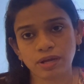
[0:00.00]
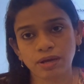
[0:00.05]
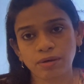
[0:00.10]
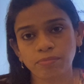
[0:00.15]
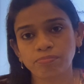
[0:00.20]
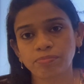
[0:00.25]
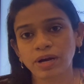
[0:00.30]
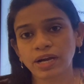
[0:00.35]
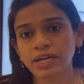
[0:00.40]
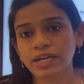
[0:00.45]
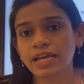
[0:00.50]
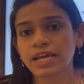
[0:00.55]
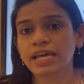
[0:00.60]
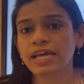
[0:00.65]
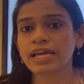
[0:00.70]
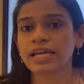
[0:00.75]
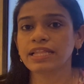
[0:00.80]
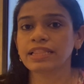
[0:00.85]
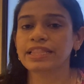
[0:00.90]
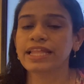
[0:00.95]
but
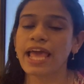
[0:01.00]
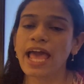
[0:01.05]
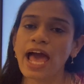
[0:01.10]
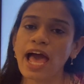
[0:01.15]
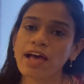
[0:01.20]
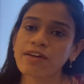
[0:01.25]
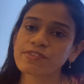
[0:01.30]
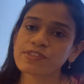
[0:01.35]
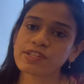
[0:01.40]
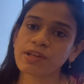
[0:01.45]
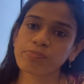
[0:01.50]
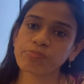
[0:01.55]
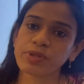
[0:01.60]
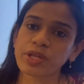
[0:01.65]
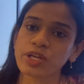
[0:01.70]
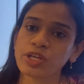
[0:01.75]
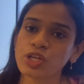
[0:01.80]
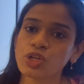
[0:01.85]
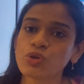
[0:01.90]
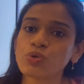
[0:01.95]
they have
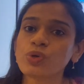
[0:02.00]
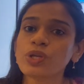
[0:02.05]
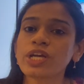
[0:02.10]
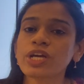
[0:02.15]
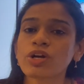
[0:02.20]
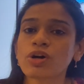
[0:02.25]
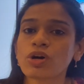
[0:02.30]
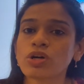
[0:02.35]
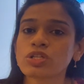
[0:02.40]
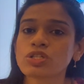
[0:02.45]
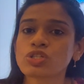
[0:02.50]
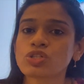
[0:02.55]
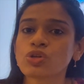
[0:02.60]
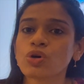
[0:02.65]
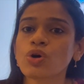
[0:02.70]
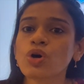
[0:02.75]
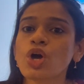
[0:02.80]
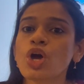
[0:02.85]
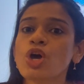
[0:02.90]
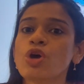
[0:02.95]
something unique
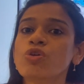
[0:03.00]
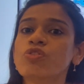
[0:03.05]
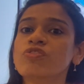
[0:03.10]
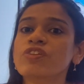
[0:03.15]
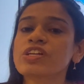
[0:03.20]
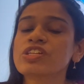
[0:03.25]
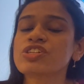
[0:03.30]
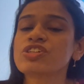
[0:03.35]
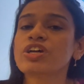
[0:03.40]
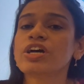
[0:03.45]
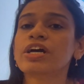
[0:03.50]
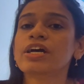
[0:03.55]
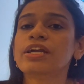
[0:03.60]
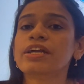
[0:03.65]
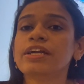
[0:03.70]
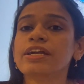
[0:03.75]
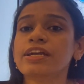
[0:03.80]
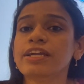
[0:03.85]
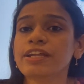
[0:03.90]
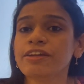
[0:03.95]
also which
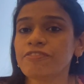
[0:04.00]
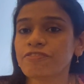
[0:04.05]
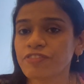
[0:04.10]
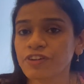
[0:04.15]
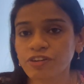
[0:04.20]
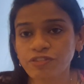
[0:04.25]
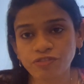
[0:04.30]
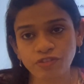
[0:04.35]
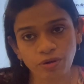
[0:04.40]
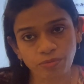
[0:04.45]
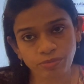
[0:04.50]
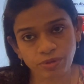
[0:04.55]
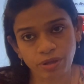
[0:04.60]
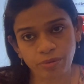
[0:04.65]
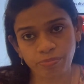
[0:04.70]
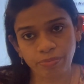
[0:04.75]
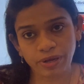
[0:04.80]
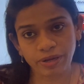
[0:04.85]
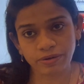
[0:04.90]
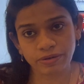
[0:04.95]
differ from their
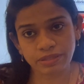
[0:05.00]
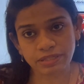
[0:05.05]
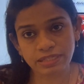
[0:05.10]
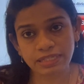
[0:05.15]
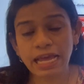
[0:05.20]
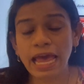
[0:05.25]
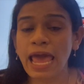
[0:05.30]
parents.